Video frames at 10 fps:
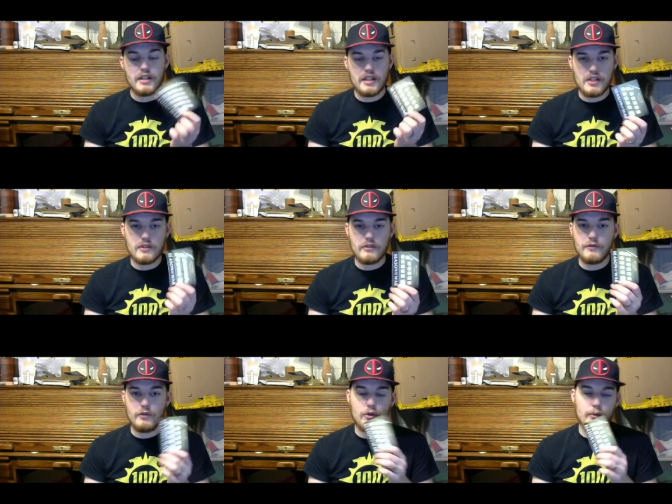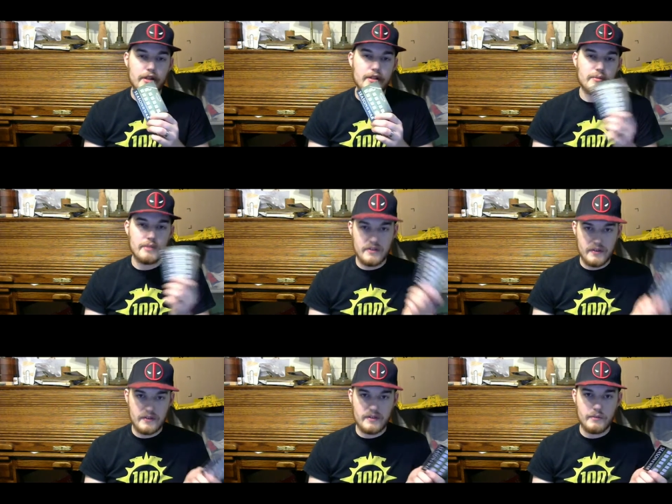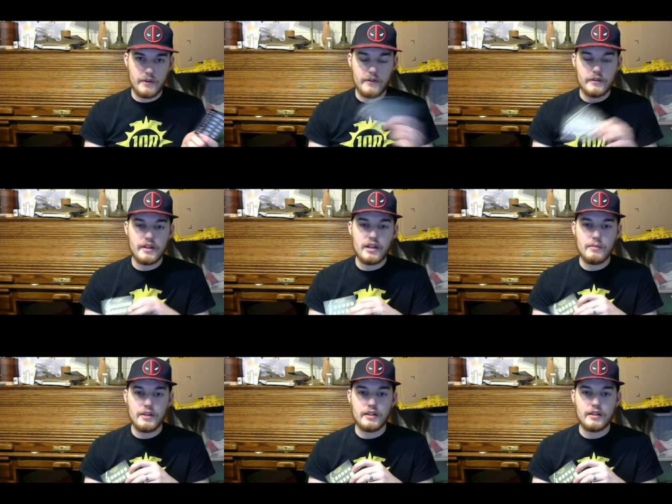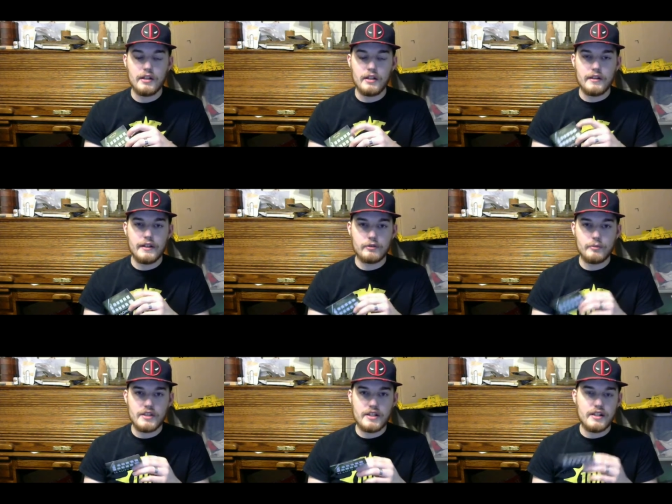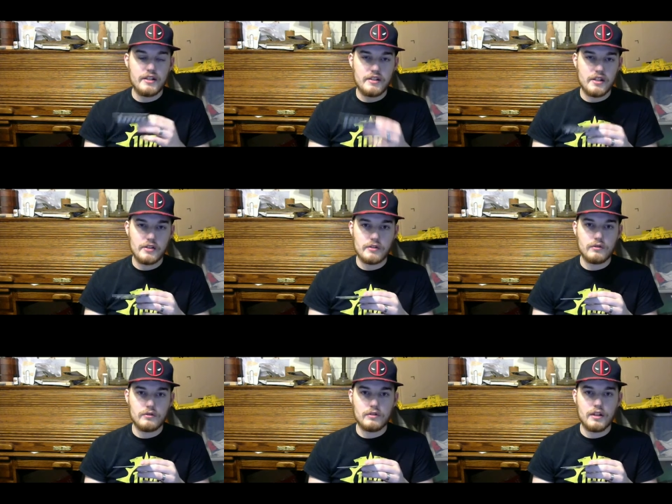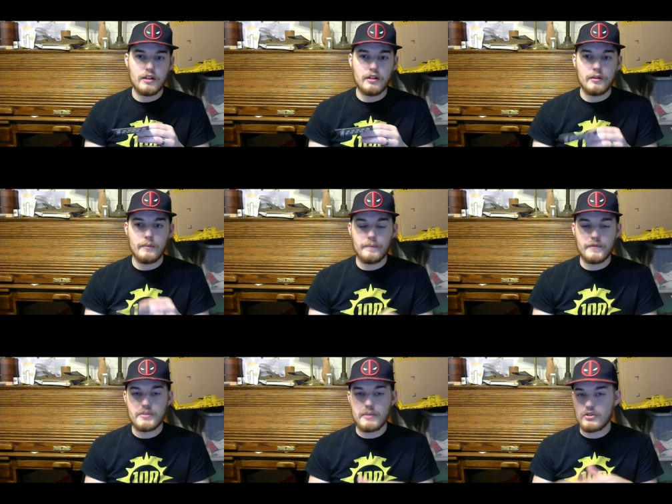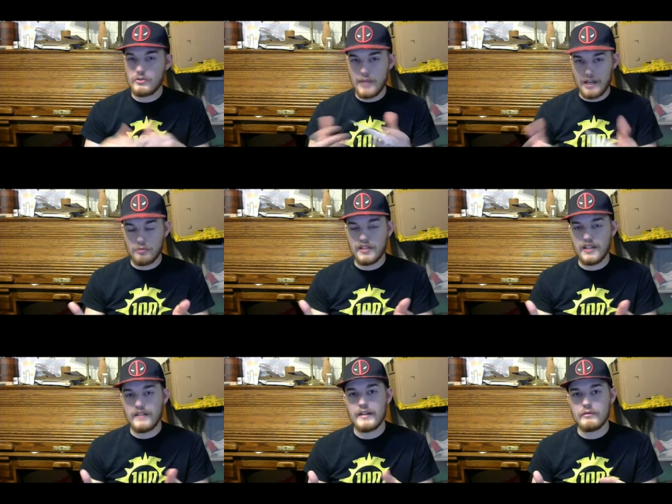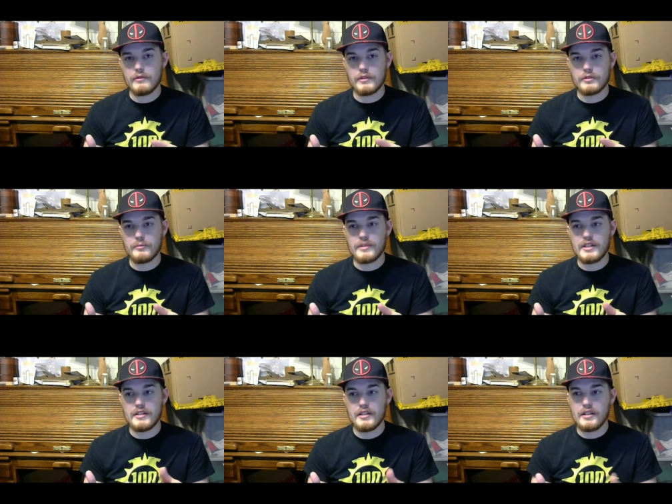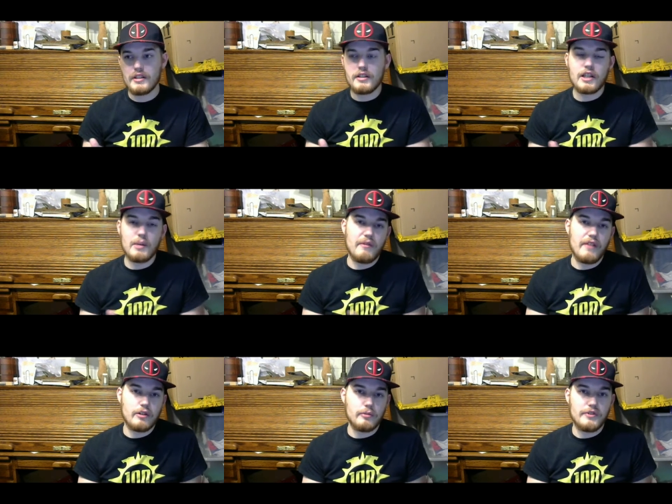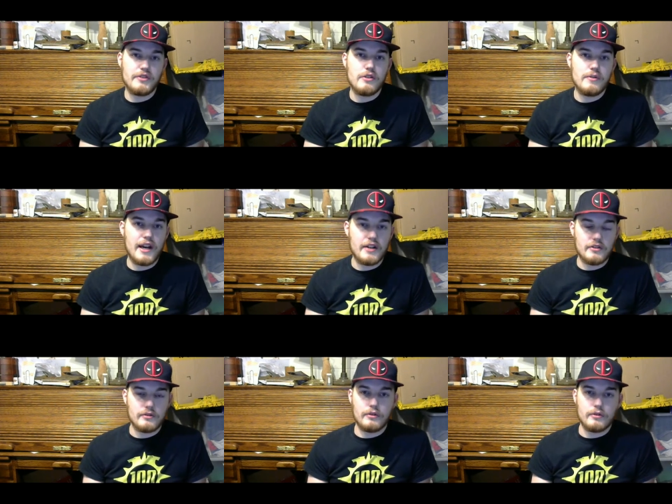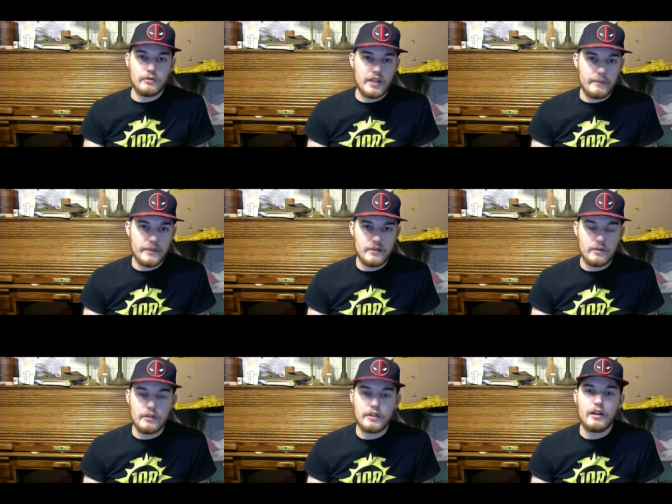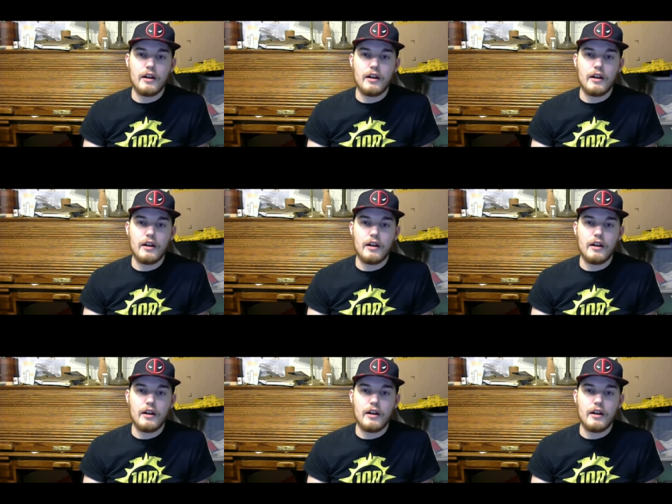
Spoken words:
Each of the 4 weeks, because this is a month-long campaign, there will be an additional special battle plan that will become available to you at your local gaming store